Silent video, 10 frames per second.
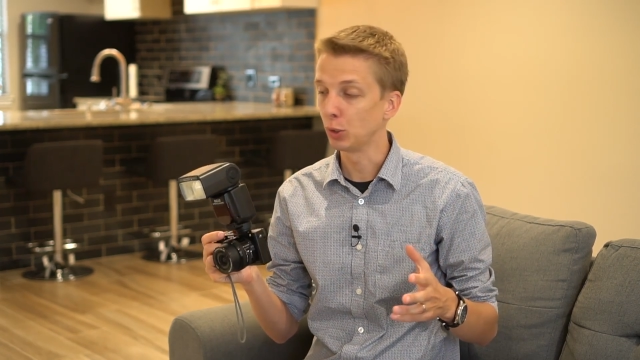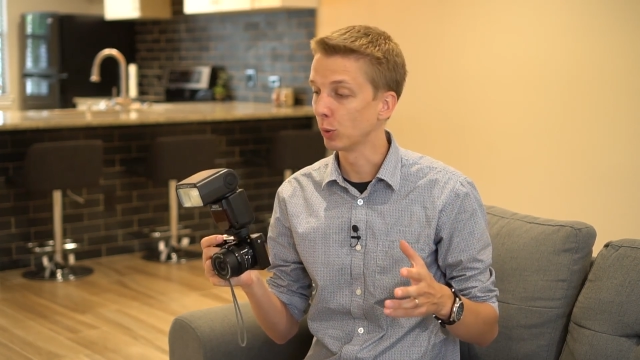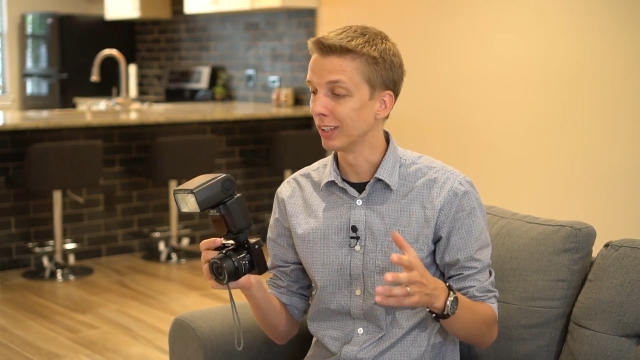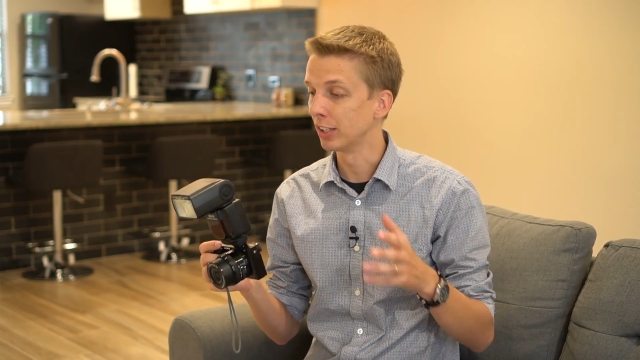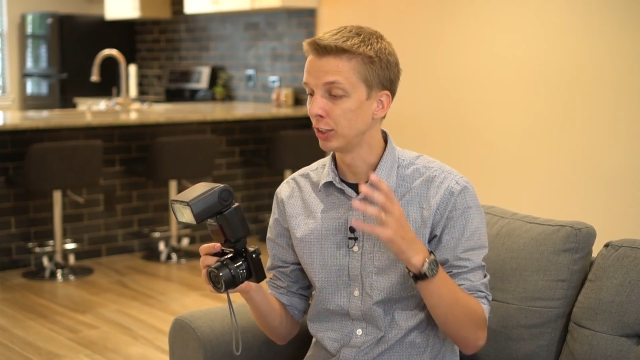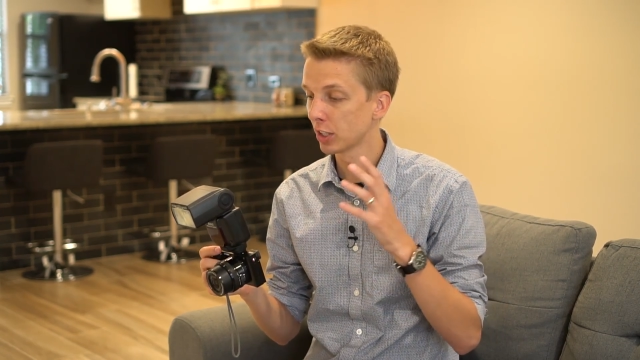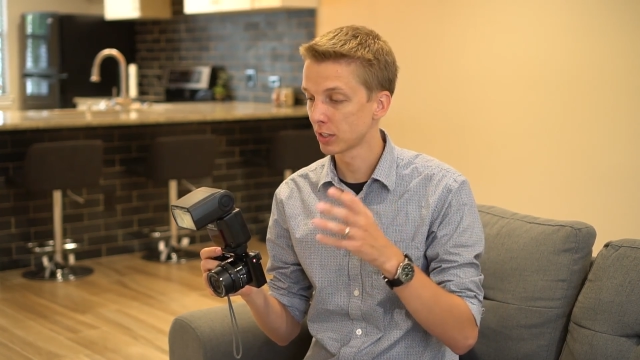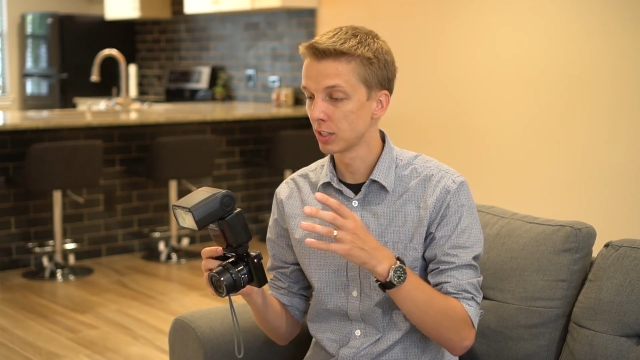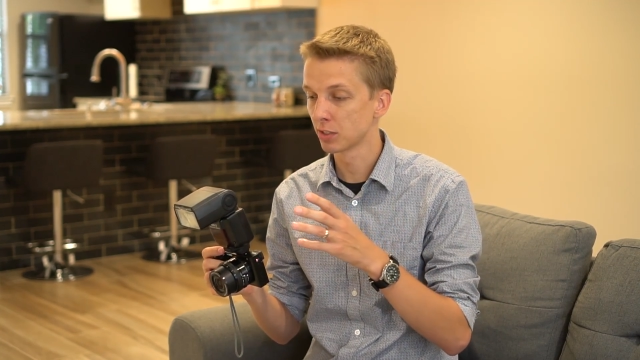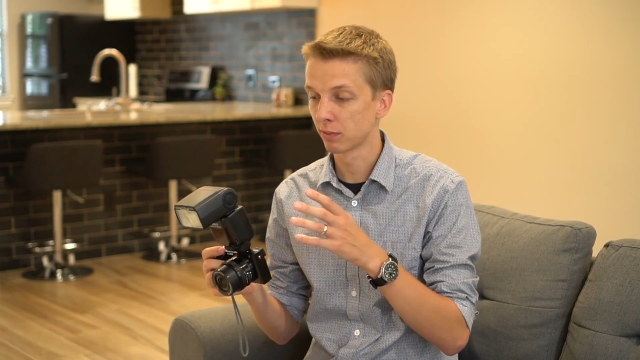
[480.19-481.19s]
you can
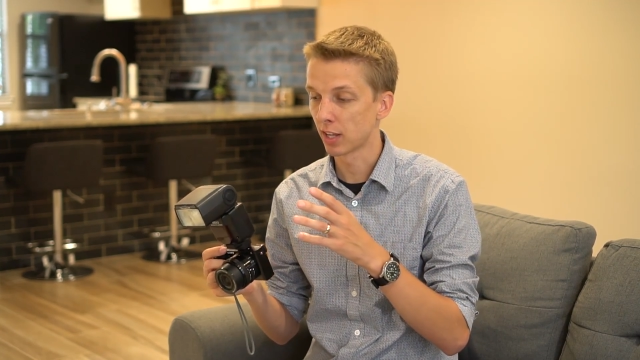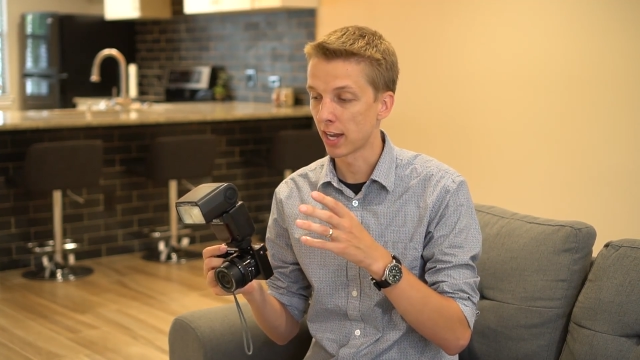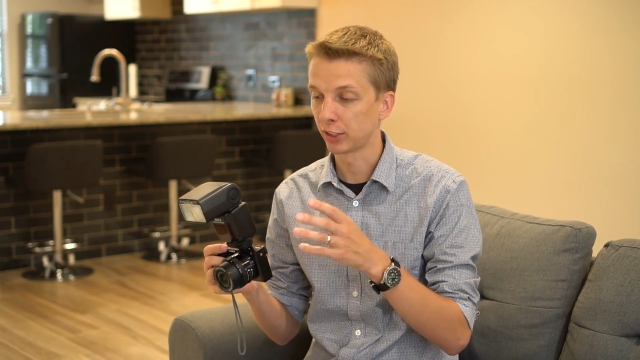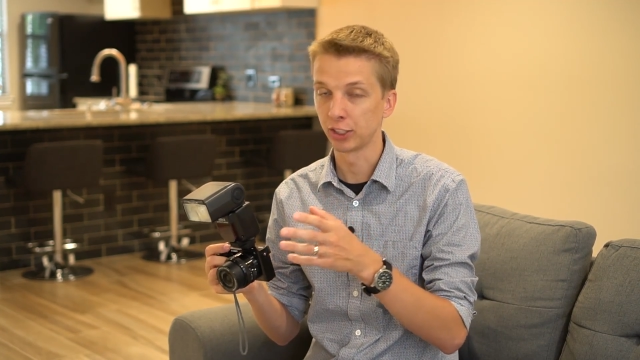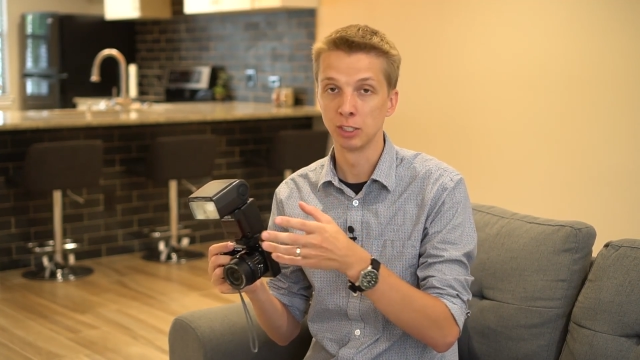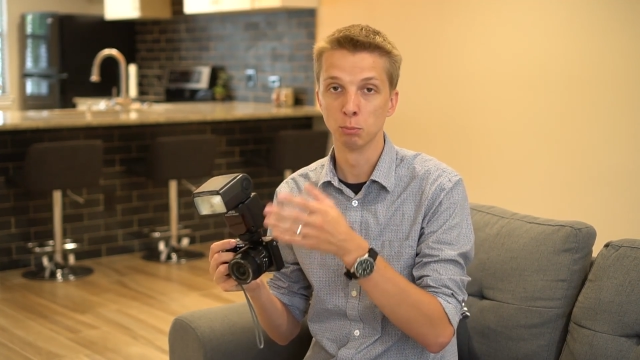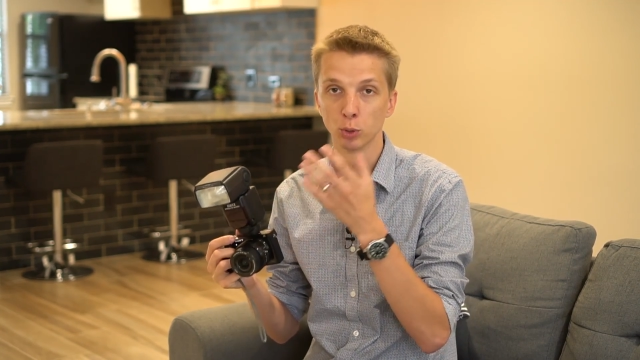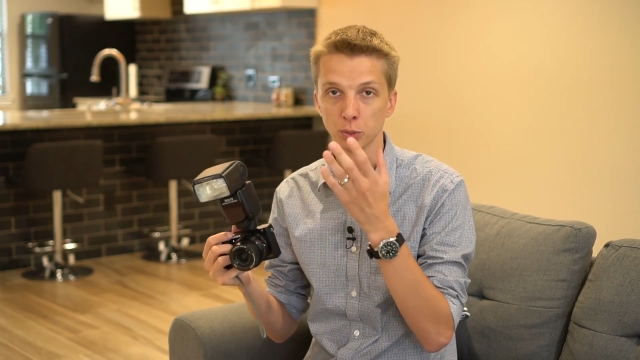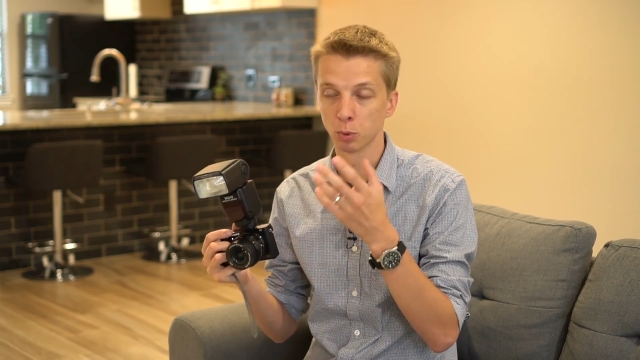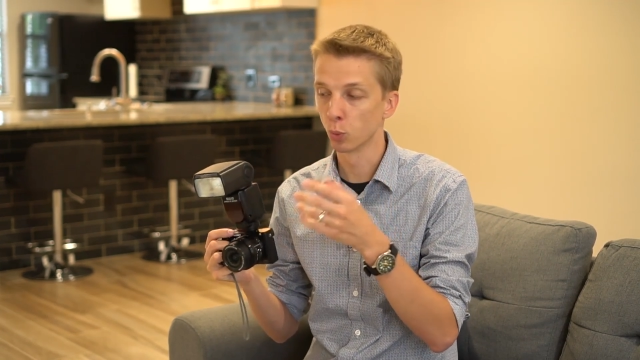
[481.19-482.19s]
adjust this flash in
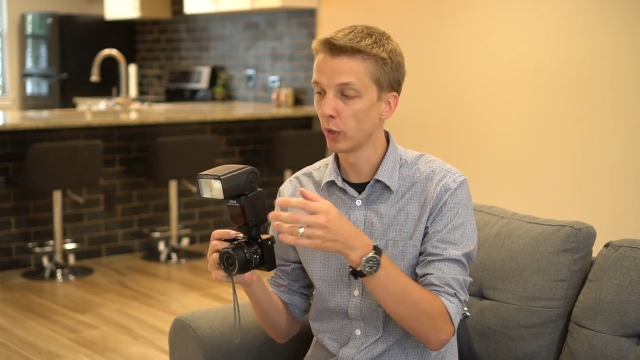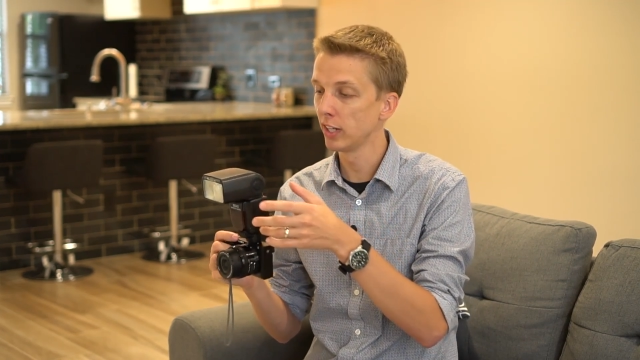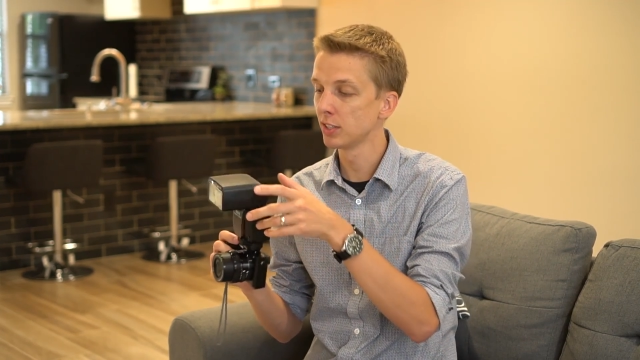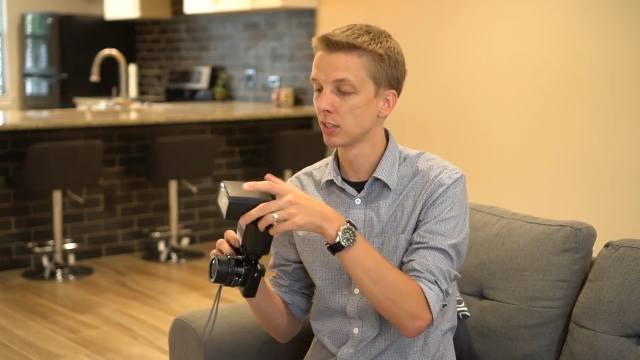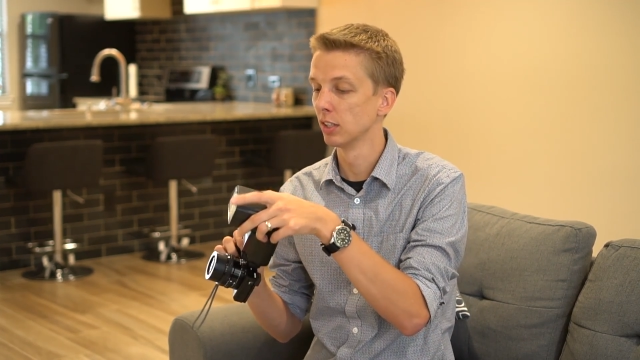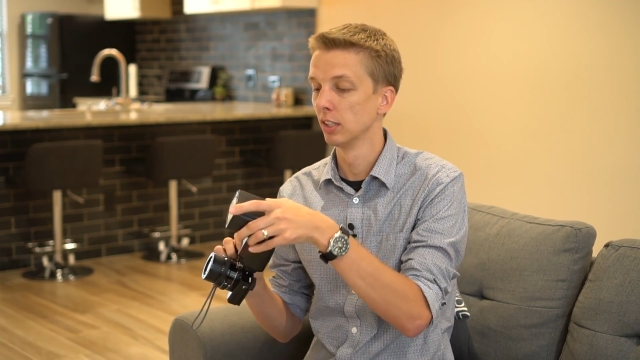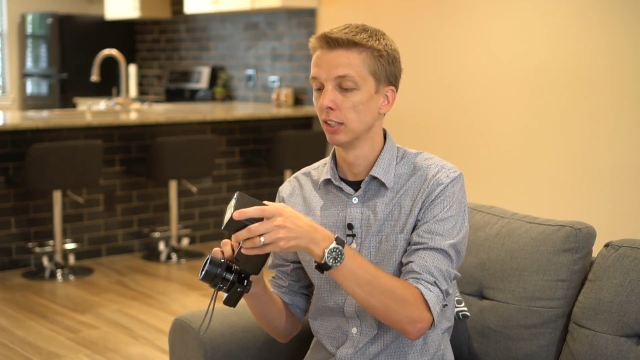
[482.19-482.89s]
multiple ways